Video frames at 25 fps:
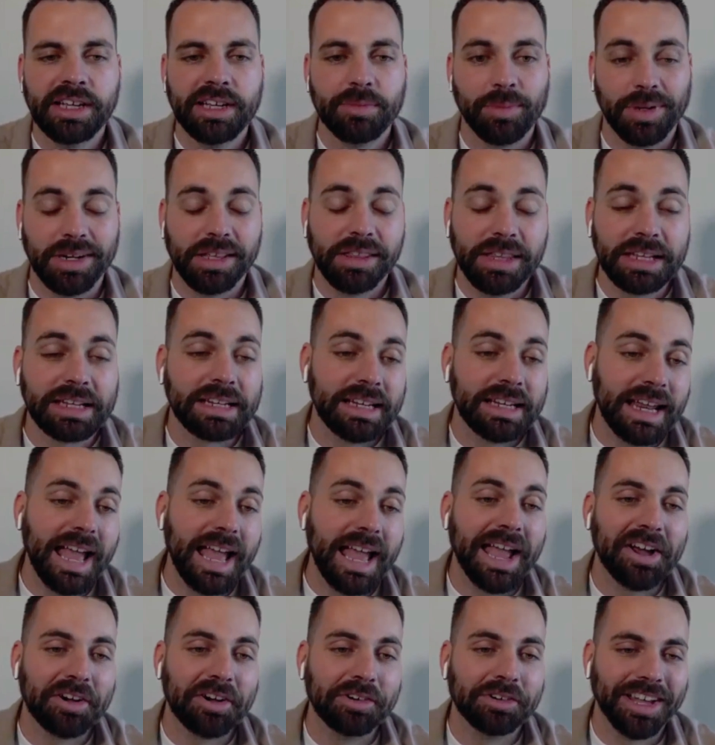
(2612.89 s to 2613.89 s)
But I think
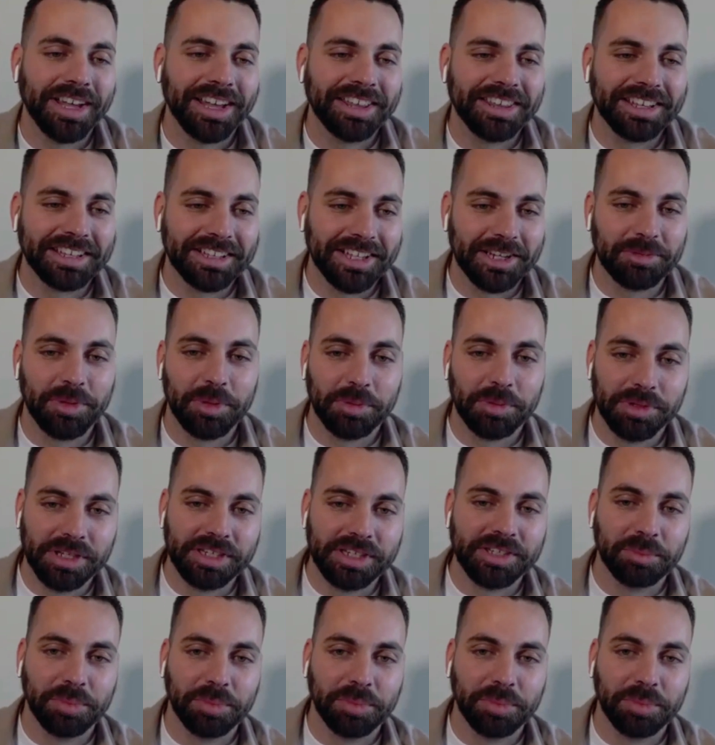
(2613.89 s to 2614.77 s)
now, I think a lot of people need to